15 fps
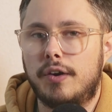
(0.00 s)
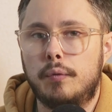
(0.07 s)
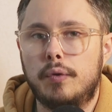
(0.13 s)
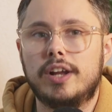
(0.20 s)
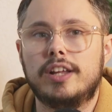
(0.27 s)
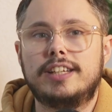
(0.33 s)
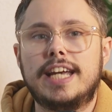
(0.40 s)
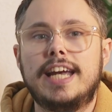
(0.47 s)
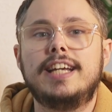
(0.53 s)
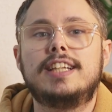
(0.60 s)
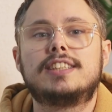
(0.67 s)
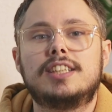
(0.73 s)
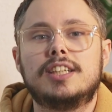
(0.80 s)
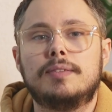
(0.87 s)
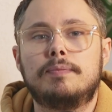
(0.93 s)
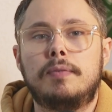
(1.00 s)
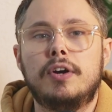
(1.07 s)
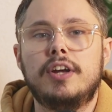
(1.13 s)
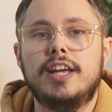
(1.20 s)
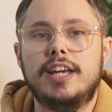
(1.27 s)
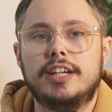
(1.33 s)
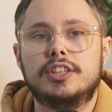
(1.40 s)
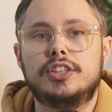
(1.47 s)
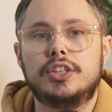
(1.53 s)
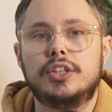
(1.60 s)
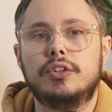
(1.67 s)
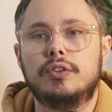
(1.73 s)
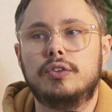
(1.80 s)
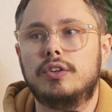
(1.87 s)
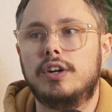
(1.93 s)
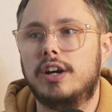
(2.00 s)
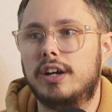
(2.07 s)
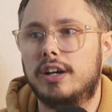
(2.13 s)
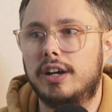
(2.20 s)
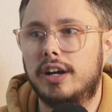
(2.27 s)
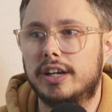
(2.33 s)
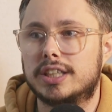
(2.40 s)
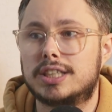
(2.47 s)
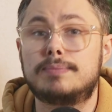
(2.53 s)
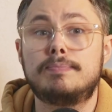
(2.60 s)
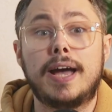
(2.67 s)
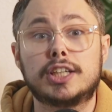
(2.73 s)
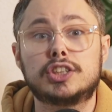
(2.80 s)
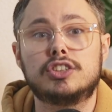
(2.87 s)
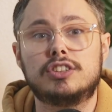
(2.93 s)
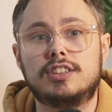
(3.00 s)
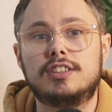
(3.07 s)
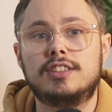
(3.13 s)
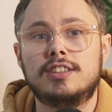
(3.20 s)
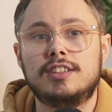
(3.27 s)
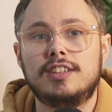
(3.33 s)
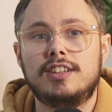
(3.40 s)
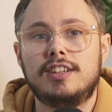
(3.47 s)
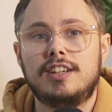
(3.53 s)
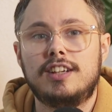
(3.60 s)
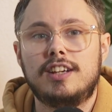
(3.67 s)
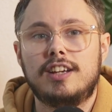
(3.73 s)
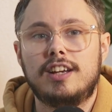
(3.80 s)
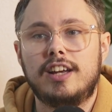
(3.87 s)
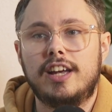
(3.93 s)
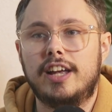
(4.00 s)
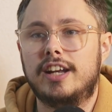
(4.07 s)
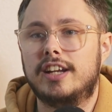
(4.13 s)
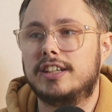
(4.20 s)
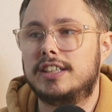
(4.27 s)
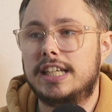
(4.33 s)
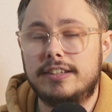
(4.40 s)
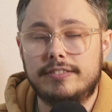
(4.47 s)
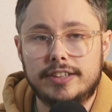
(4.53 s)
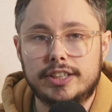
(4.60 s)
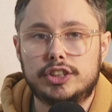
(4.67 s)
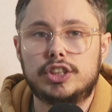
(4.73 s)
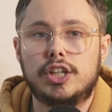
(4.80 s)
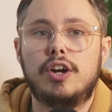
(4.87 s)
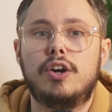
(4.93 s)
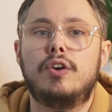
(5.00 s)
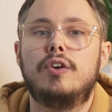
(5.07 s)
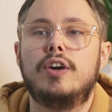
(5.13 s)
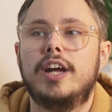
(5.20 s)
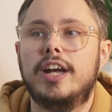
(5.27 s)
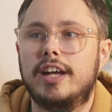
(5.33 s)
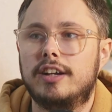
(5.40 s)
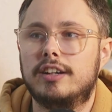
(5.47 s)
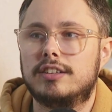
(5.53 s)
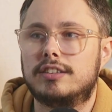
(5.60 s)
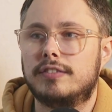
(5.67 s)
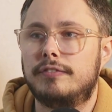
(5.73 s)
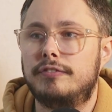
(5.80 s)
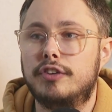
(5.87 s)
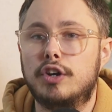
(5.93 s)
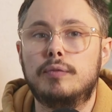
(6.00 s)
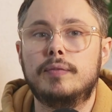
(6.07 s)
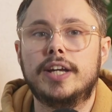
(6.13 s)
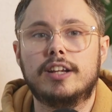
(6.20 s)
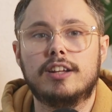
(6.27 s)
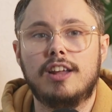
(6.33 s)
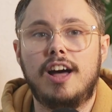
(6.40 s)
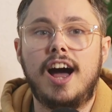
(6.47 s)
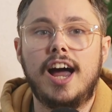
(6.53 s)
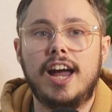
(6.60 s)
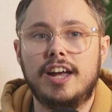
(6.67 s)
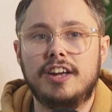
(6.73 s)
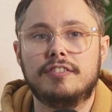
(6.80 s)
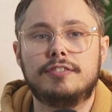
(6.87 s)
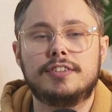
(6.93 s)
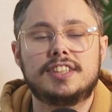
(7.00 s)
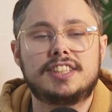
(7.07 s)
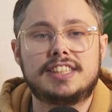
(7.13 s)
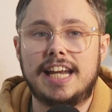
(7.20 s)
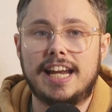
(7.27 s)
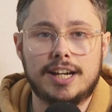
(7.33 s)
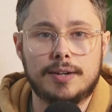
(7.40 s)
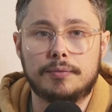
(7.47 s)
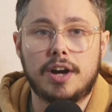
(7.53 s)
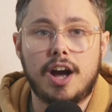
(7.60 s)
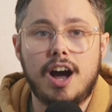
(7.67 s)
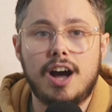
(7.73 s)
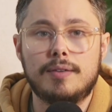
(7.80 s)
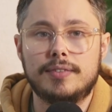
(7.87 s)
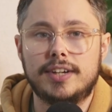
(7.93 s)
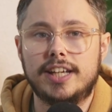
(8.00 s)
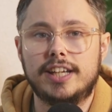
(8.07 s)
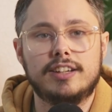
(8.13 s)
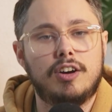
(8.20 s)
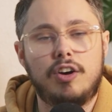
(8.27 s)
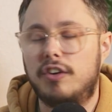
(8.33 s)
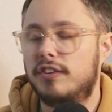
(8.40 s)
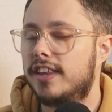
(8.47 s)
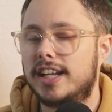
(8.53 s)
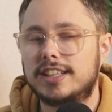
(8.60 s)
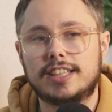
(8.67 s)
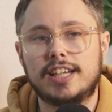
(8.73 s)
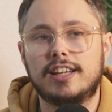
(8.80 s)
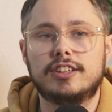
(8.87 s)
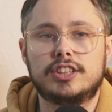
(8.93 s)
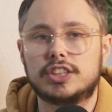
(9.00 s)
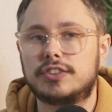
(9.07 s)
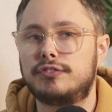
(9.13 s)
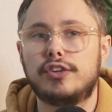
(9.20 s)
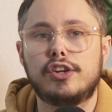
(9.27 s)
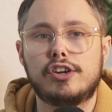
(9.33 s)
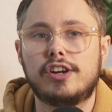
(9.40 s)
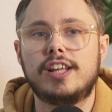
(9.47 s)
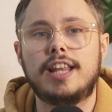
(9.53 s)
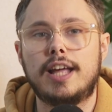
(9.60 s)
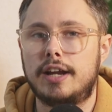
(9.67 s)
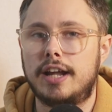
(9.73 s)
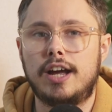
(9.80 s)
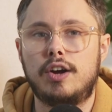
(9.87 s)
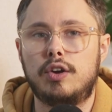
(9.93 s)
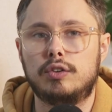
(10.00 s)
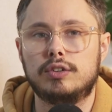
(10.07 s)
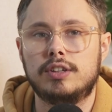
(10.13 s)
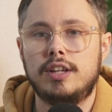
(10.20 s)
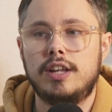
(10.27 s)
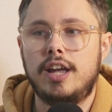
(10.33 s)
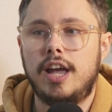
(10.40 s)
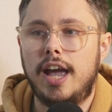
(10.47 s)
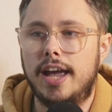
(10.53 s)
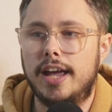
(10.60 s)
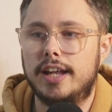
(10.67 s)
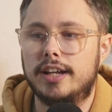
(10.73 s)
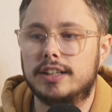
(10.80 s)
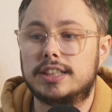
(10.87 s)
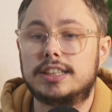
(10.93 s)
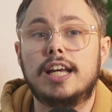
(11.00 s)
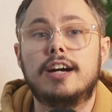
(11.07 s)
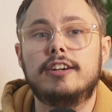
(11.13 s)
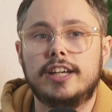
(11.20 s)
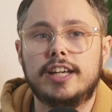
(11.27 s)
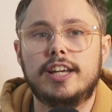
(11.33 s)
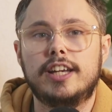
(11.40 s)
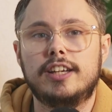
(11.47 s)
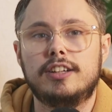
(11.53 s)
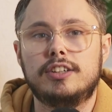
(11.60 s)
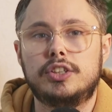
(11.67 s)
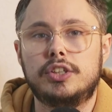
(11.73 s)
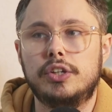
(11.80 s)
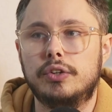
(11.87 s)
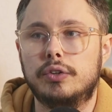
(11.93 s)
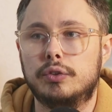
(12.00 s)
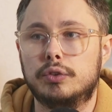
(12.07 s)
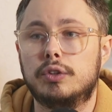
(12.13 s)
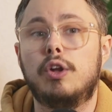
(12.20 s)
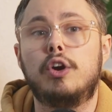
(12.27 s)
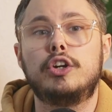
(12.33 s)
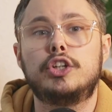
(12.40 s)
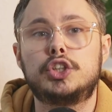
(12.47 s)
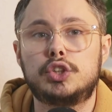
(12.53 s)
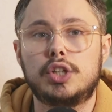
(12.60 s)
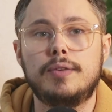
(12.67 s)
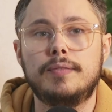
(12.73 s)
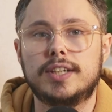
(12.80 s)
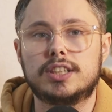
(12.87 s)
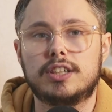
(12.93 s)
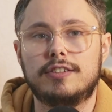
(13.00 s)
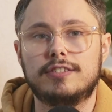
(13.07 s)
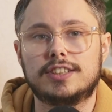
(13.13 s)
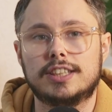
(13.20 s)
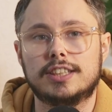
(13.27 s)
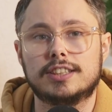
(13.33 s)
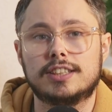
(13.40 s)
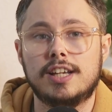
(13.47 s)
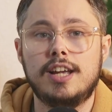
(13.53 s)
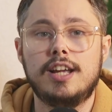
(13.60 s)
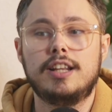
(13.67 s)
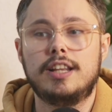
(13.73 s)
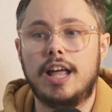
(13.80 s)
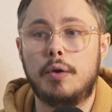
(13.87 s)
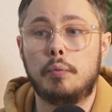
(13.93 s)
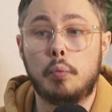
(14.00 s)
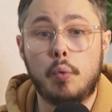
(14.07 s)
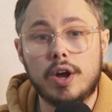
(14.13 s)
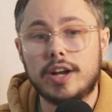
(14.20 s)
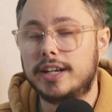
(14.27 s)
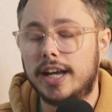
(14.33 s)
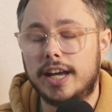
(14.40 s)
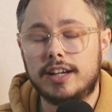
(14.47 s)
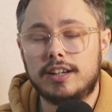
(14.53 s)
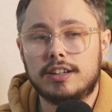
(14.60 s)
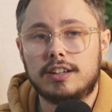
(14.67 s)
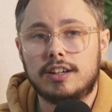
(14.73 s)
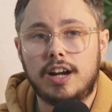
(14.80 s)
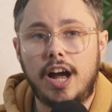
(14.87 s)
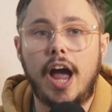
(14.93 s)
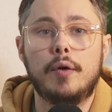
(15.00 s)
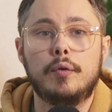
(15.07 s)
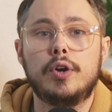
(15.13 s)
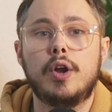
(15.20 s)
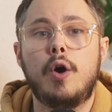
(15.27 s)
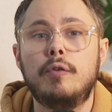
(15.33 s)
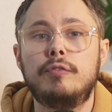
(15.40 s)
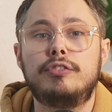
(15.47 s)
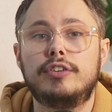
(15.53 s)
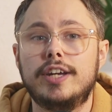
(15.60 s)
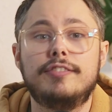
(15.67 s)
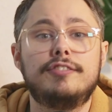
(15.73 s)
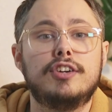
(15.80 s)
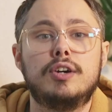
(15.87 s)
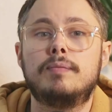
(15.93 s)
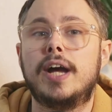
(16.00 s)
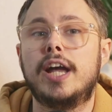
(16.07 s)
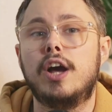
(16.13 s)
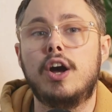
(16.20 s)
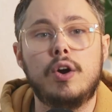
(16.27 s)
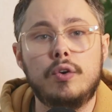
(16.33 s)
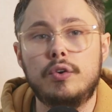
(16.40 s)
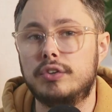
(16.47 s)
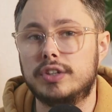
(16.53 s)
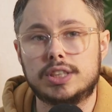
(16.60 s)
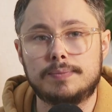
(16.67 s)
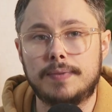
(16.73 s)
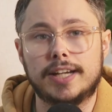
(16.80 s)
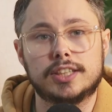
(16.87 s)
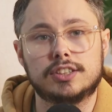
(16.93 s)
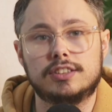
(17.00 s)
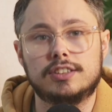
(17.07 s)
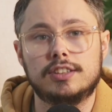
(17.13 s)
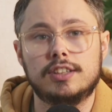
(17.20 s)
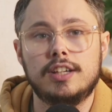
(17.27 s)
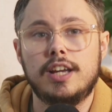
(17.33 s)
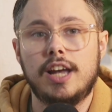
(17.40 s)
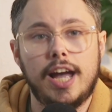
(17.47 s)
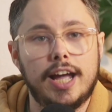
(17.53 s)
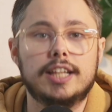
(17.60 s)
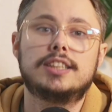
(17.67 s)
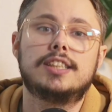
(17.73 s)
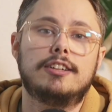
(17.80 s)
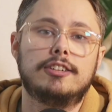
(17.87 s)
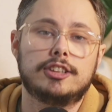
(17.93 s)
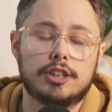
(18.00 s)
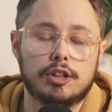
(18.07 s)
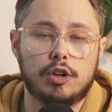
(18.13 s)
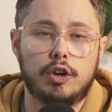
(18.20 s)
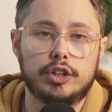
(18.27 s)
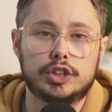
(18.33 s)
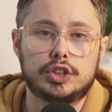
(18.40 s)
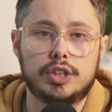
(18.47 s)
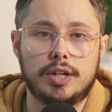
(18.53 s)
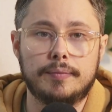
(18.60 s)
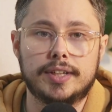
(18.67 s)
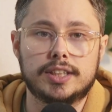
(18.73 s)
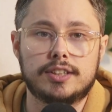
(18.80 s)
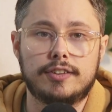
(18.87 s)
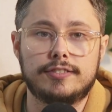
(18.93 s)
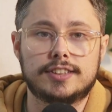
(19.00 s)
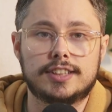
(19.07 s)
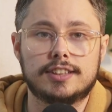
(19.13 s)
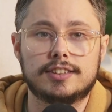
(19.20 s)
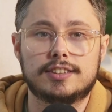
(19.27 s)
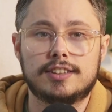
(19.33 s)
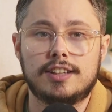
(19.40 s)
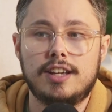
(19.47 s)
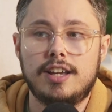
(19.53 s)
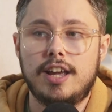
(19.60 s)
out what it takes to put into a special and a TV show and filming live stand-up comedy, all that together, just figuring that out and selling it to large streaming services, that one day I would hopefully film my own special and sell it to large streaming services.